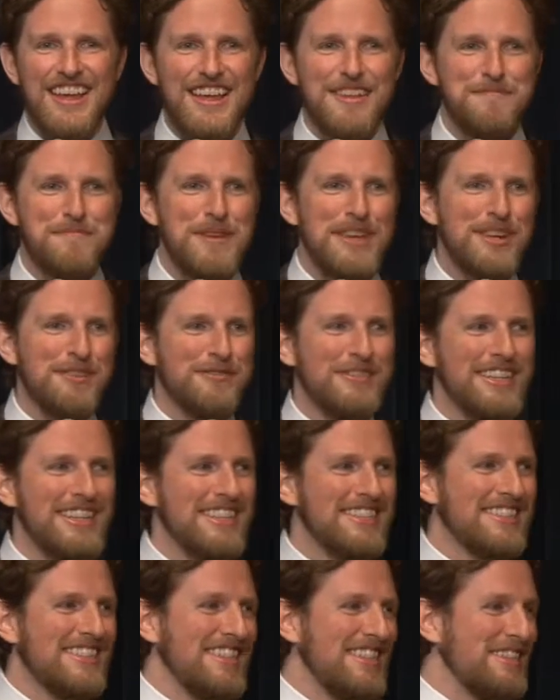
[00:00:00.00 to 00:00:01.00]
Being a
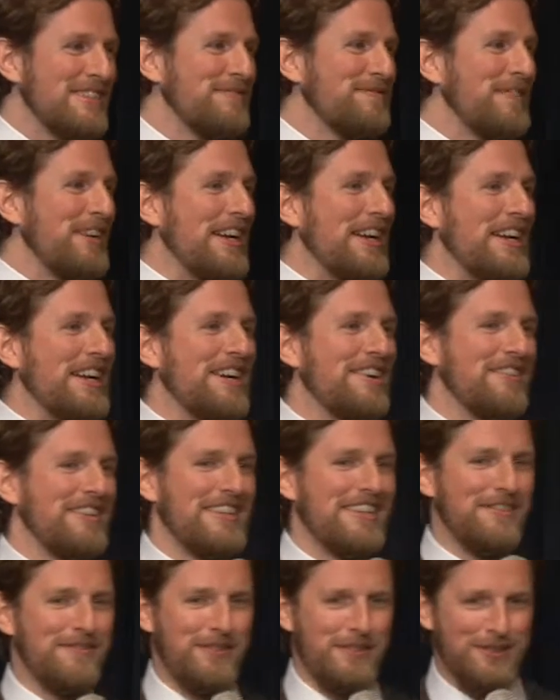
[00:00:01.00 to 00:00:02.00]
release lead is very
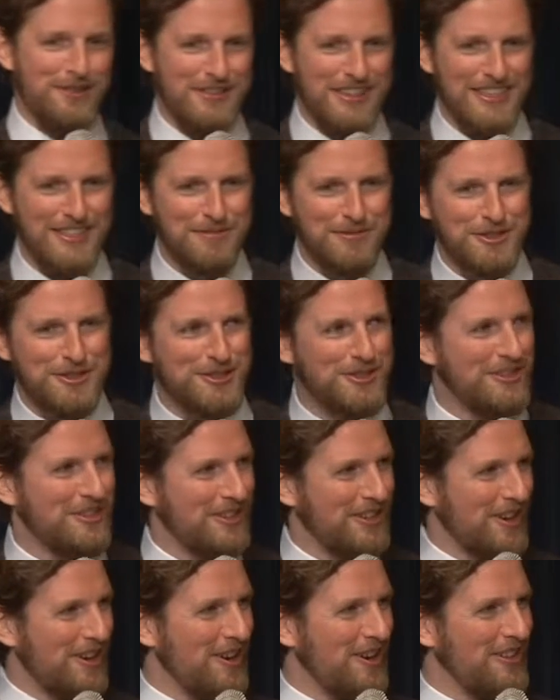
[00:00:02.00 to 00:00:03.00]
difficult, as I'm
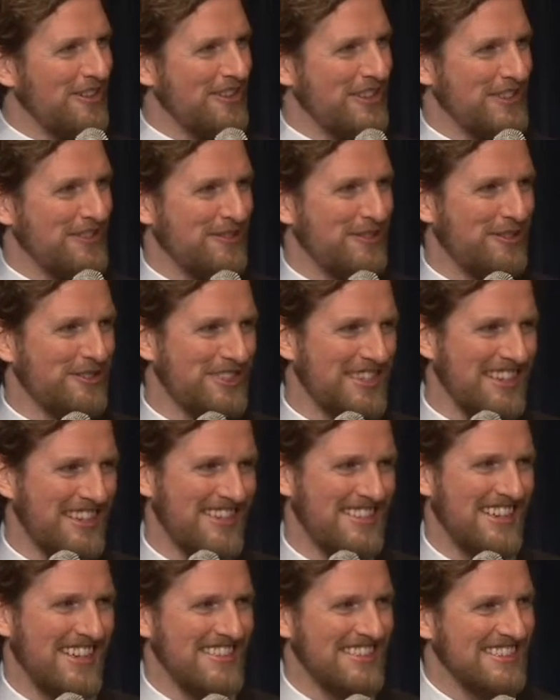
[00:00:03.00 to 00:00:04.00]
sure all of these folks can
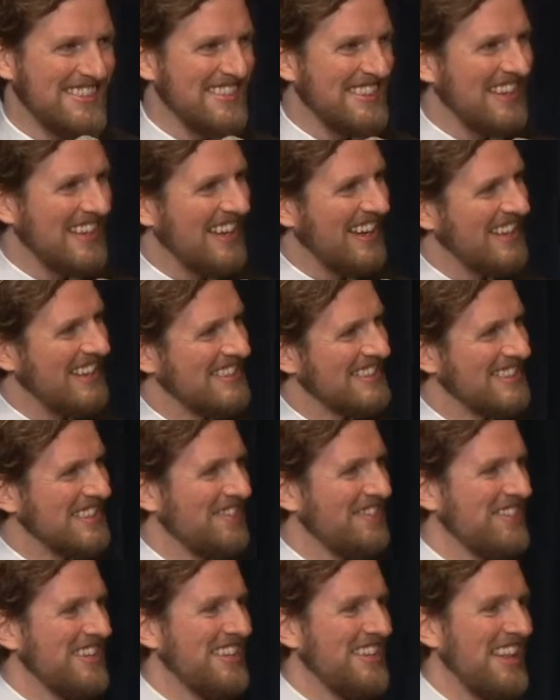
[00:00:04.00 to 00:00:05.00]
attest. And it's
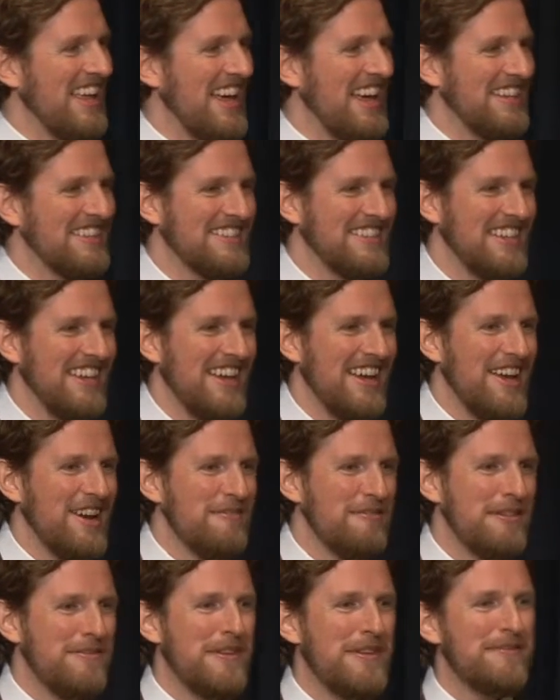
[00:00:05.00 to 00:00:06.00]
something that
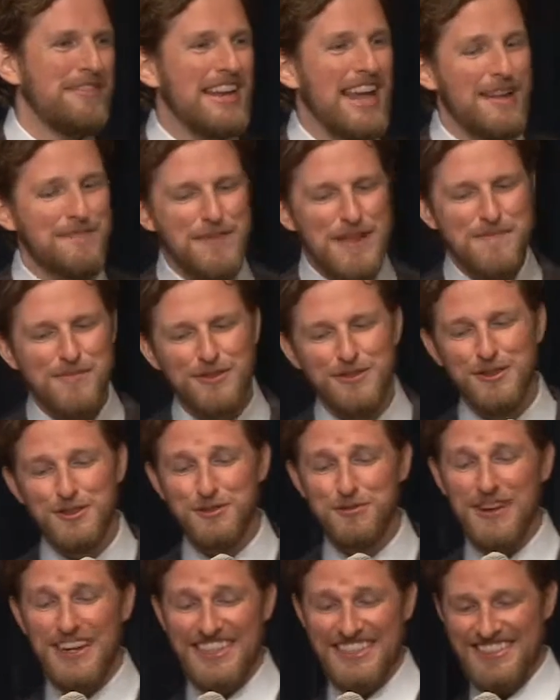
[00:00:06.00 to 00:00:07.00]
we've even had people do
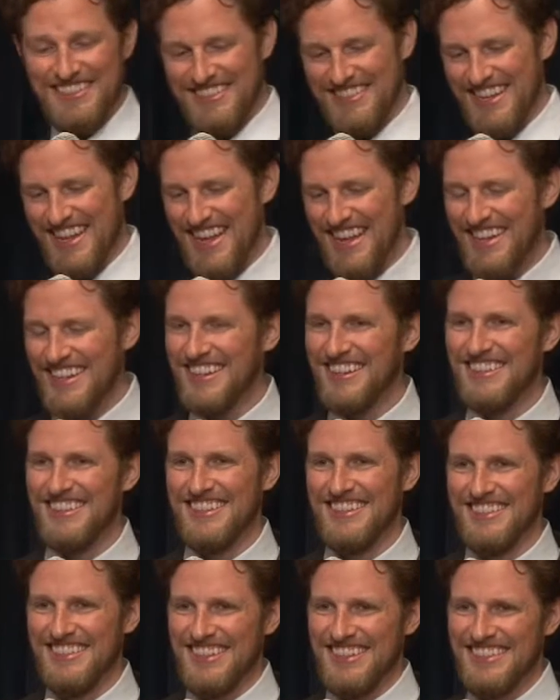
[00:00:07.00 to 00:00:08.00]
twice. Andy on
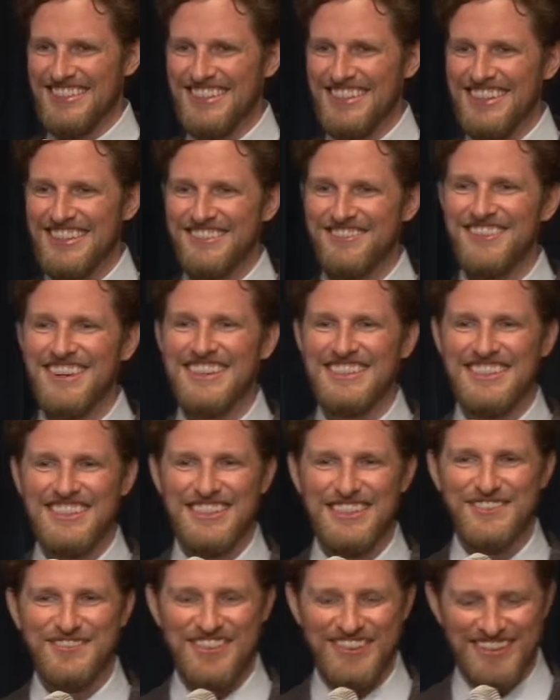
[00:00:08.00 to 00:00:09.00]
this list did it twice in
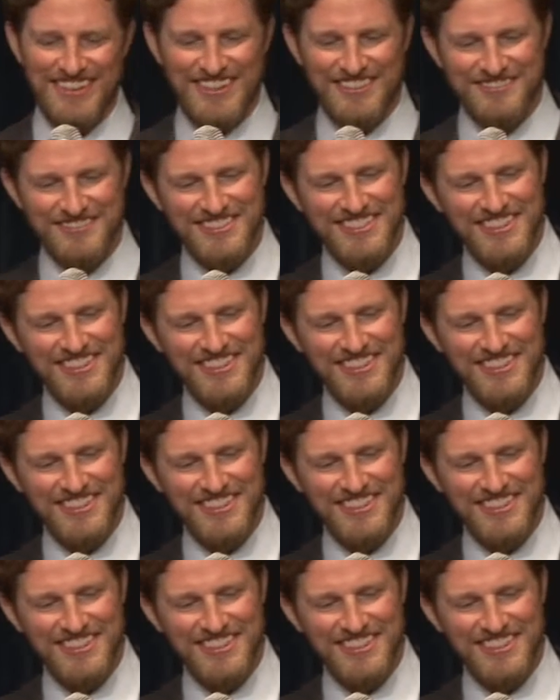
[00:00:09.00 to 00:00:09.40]
this period.